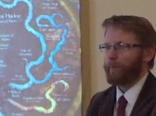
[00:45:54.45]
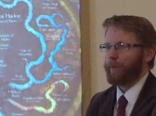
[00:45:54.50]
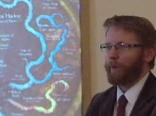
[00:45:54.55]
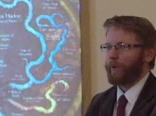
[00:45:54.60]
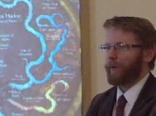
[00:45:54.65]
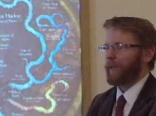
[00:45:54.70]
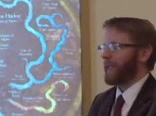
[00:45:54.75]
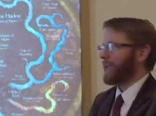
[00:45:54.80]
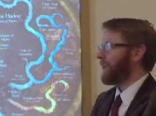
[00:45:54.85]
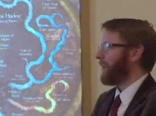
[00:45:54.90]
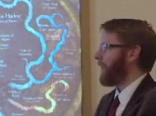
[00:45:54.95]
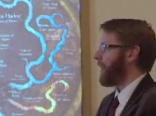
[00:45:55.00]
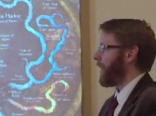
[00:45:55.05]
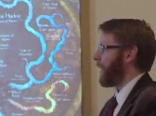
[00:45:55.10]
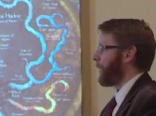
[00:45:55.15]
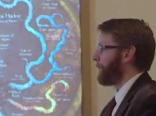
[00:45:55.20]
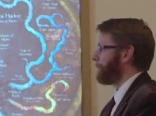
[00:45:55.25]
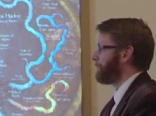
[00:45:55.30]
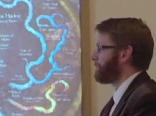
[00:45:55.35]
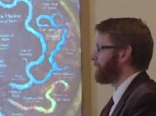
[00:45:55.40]
boring.
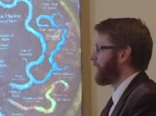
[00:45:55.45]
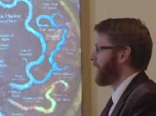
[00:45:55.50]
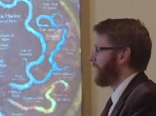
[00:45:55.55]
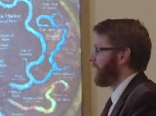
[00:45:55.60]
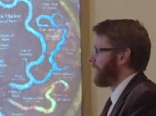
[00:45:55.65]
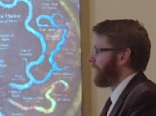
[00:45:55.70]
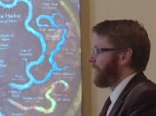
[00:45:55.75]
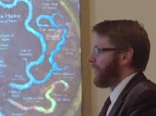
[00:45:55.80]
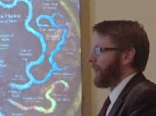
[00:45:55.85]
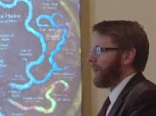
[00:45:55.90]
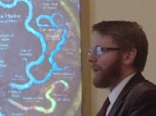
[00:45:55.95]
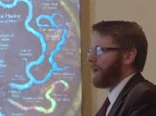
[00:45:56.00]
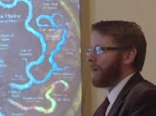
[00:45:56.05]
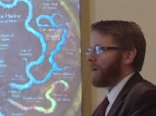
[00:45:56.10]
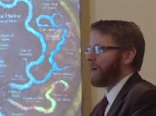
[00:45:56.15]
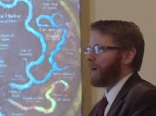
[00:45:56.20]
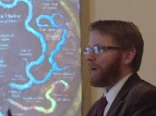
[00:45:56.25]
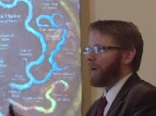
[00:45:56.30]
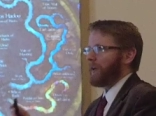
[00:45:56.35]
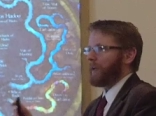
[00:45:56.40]
Um,
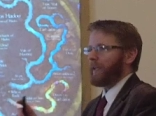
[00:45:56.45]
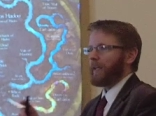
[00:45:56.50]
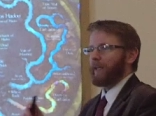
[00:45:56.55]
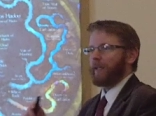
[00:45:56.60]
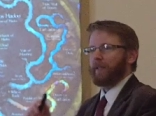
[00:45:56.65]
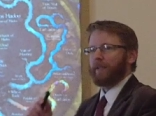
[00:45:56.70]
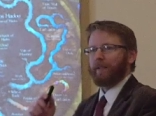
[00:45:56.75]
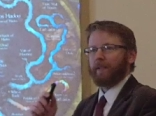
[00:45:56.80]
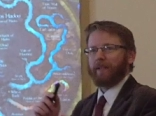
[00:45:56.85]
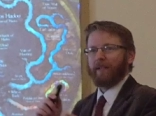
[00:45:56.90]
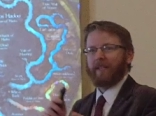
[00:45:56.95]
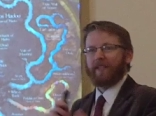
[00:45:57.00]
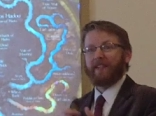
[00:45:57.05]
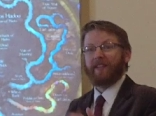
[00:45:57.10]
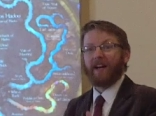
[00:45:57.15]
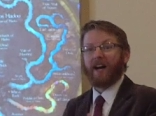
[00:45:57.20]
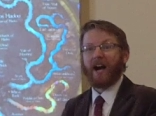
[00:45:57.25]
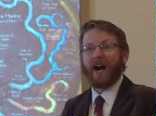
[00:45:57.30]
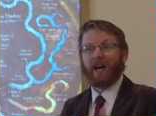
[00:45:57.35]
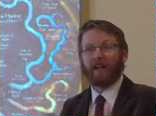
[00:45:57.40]
in, in
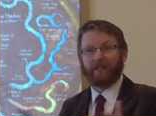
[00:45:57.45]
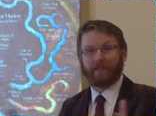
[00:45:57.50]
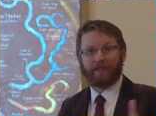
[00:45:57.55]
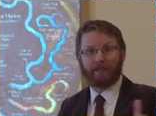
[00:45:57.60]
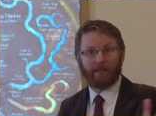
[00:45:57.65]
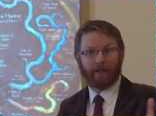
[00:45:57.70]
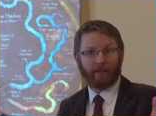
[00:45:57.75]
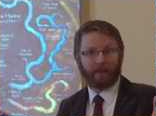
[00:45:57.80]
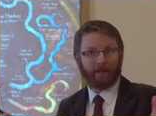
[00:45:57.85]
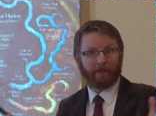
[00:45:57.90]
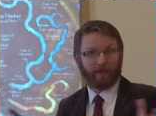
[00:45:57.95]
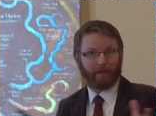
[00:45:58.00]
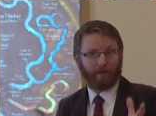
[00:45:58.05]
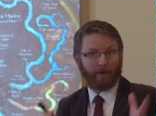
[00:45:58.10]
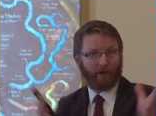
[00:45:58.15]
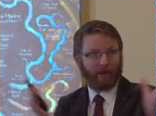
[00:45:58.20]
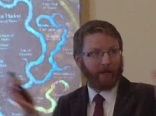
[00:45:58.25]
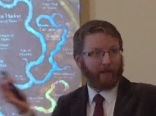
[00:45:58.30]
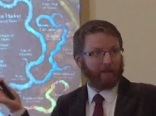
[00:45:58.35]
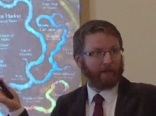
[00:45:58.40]
the Odyssey, the
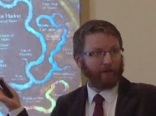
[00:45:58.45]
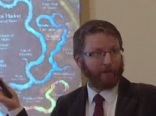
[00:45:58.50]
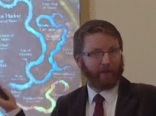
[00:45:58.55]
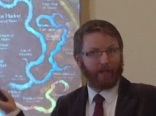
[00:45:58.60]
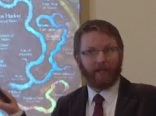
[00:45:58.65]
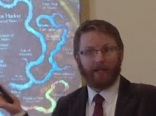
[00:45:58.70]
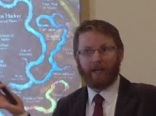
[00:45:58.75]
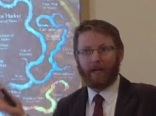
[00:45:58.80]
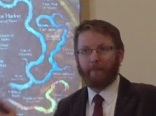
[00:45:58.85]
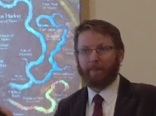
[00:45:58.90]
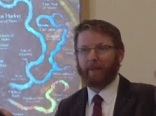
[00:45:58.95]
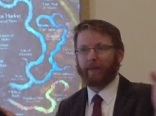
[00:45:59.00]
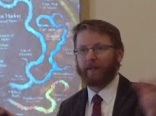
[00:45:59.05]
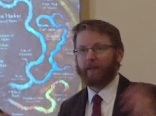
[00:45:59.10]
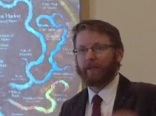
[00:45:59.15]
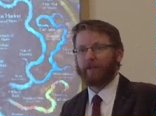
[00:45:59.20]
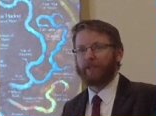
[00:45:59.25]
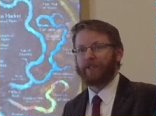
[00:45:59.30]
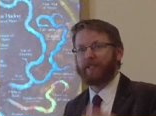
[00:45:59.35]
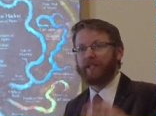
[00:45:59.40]
great Greek
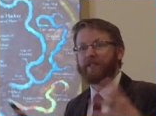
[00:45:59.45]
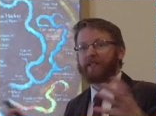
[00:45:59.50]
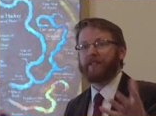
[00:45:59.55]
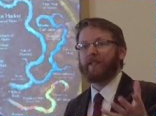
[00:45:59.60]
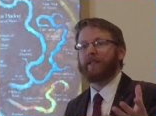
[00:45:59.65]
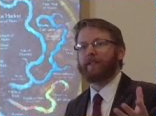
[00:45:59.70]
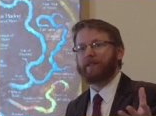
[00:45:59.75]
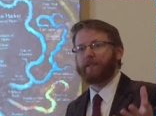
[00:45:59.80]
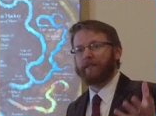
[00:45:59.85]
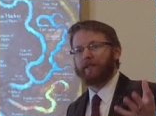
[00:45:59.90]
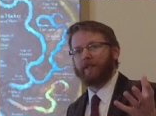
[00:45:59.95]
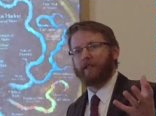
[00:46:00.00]
epic, Odysseus, the